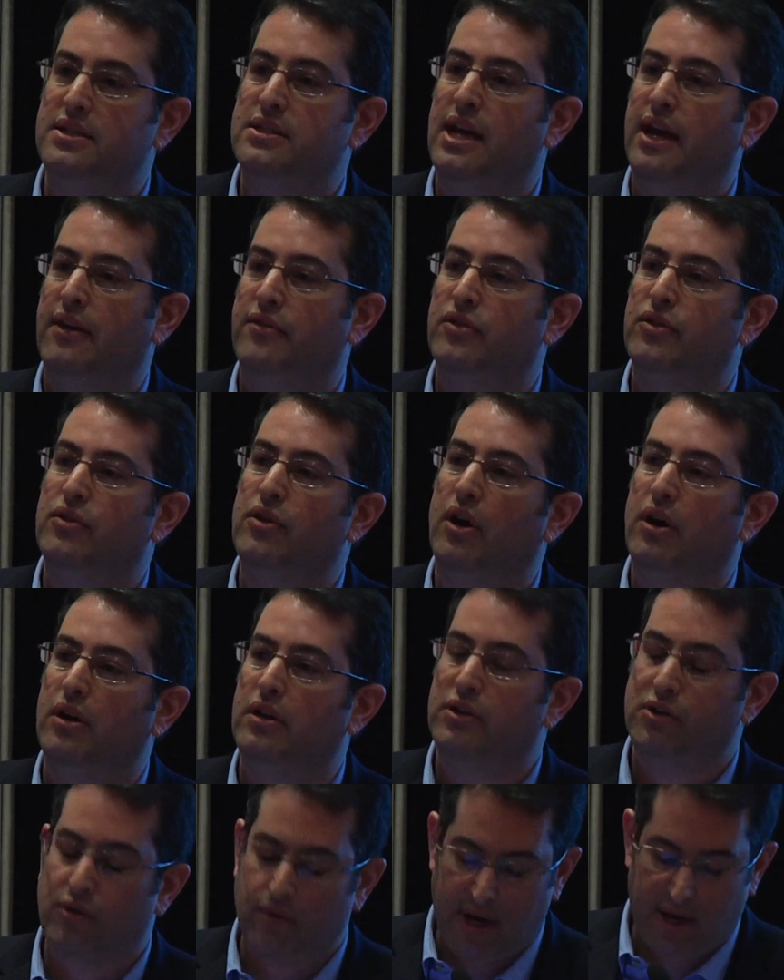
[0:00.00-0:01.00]
is, after
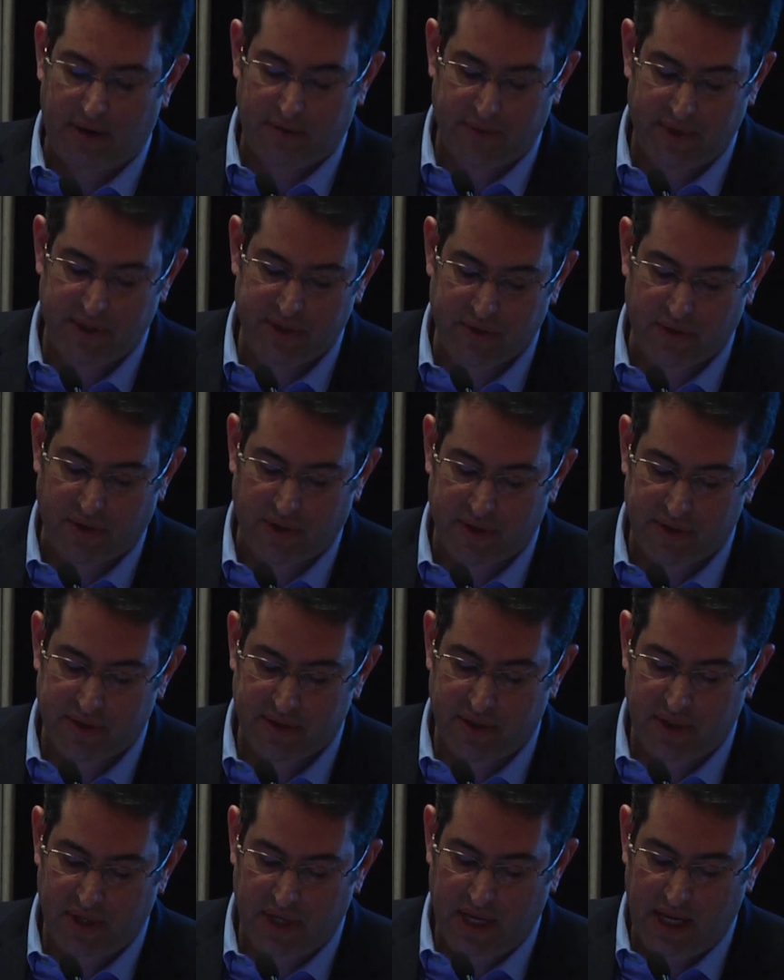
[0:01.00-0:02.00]
all, a Crown
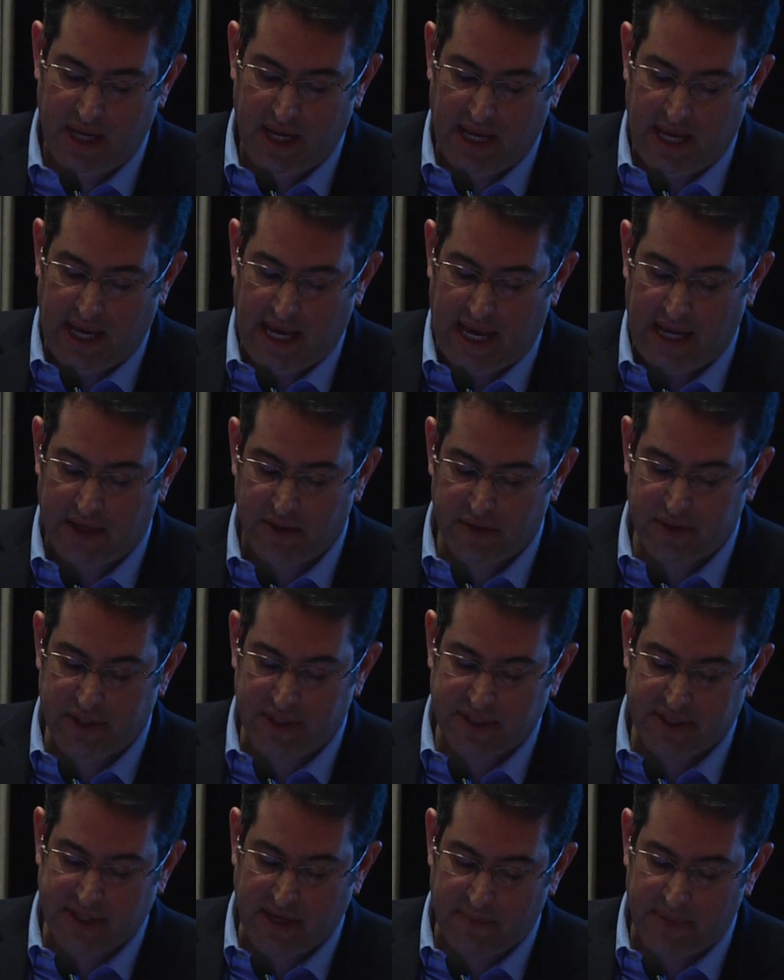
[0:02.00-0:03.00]
resource. And
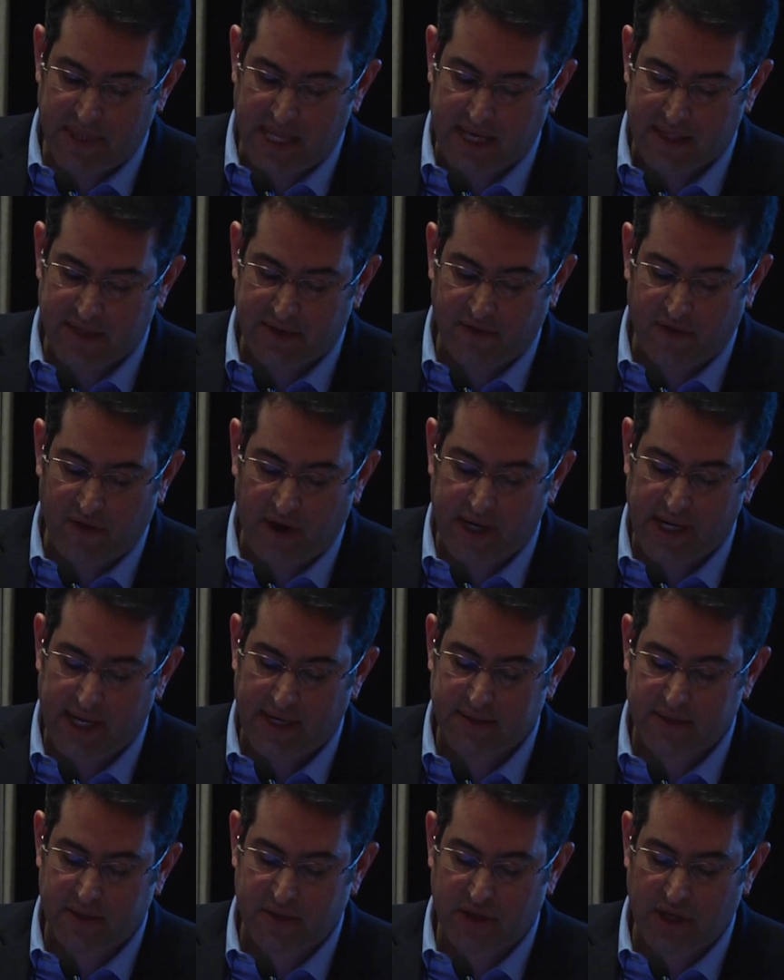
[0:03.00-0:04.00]
using some of that to
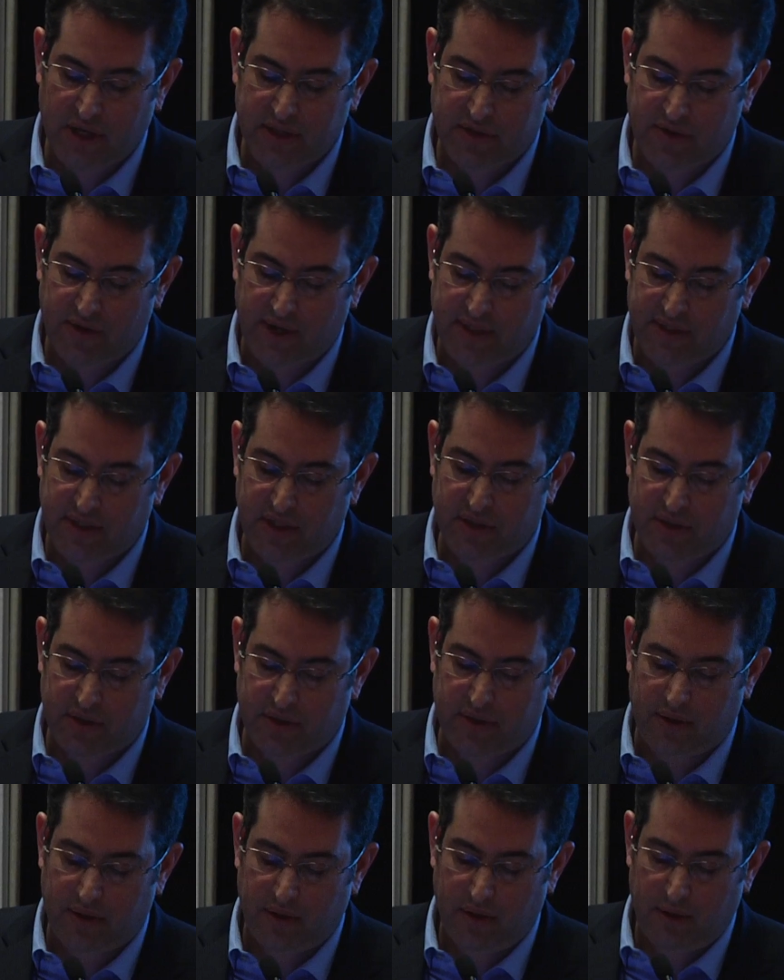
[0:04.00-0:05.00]
finance a just
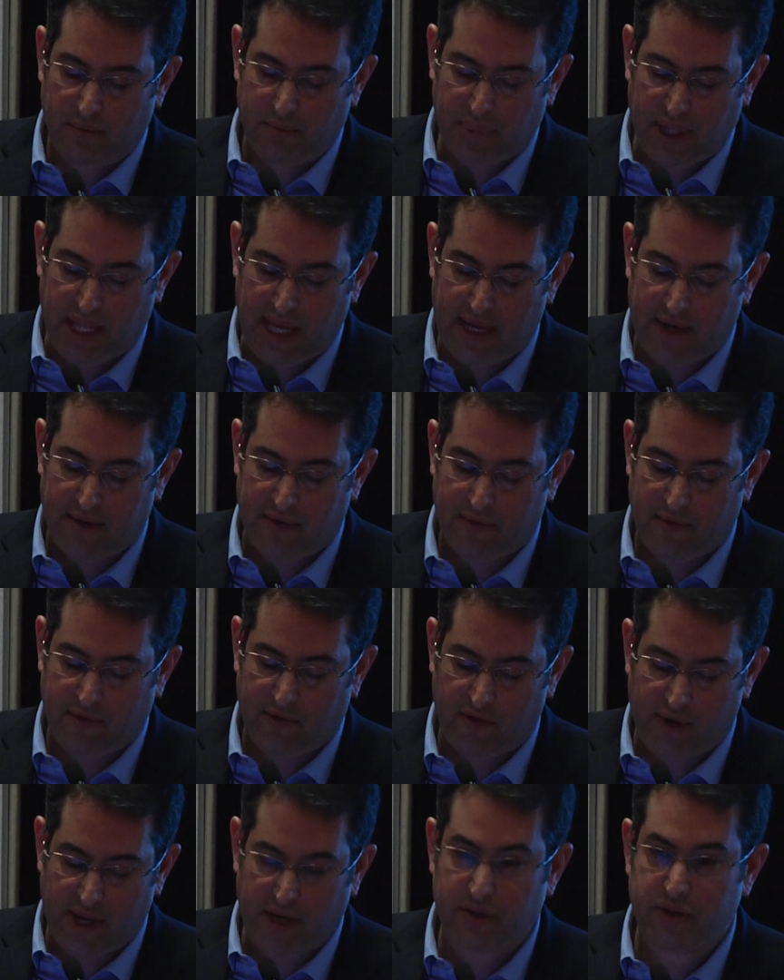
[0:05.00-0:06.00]
transition plan
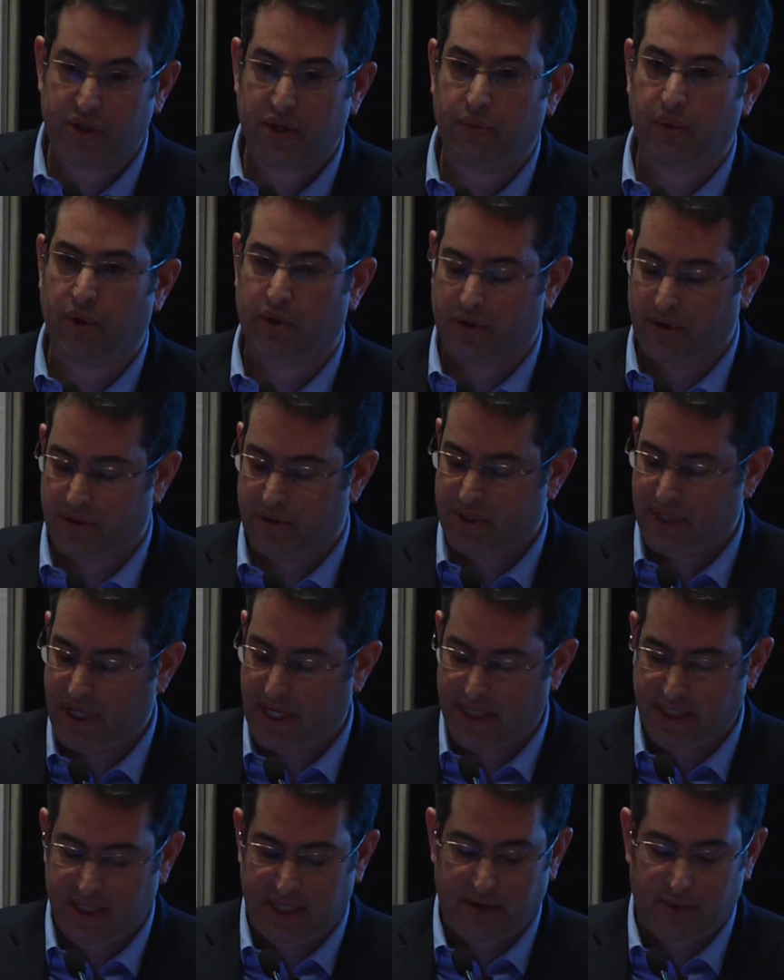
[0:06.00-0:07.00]
for energy workers, an
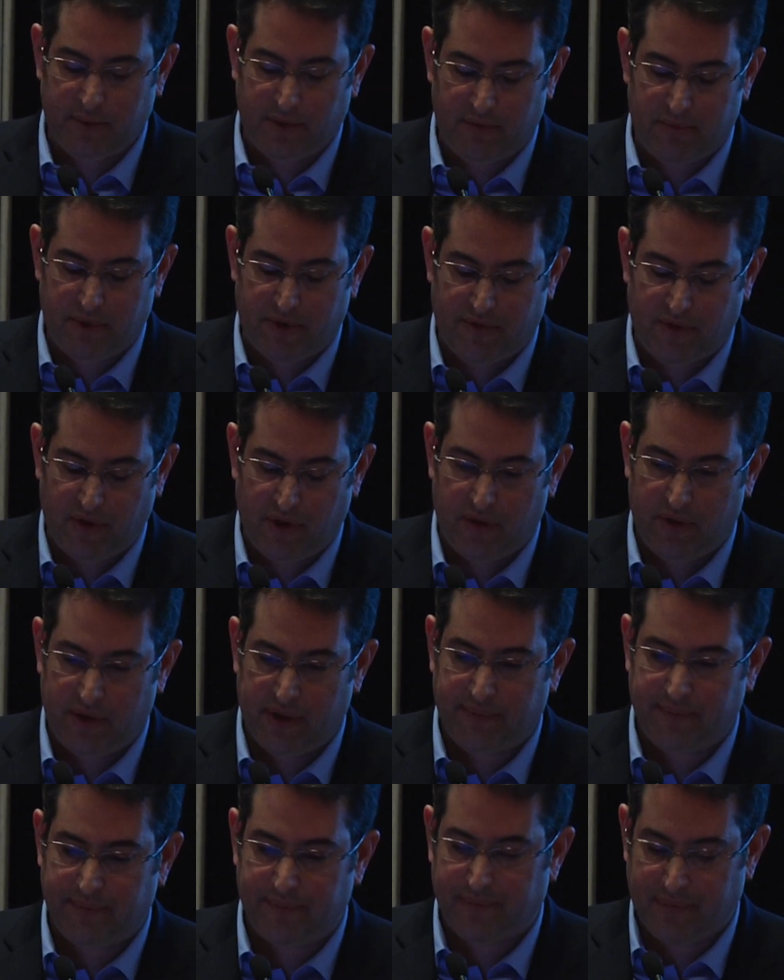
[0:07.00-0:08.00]
idea we've been
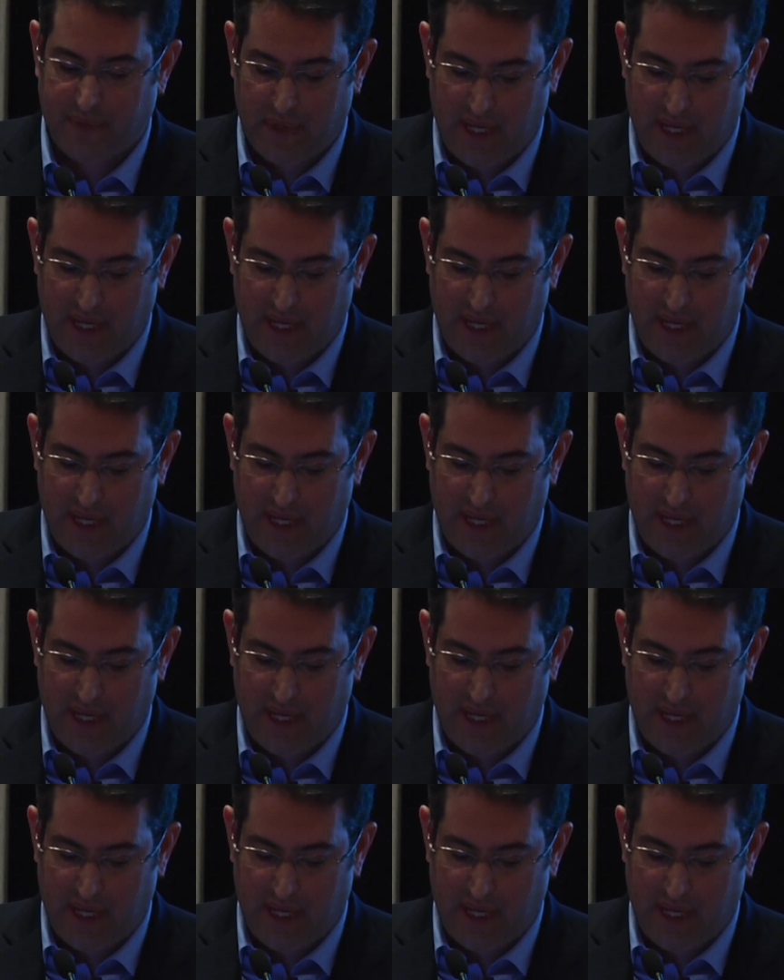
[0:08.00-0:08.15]
floating.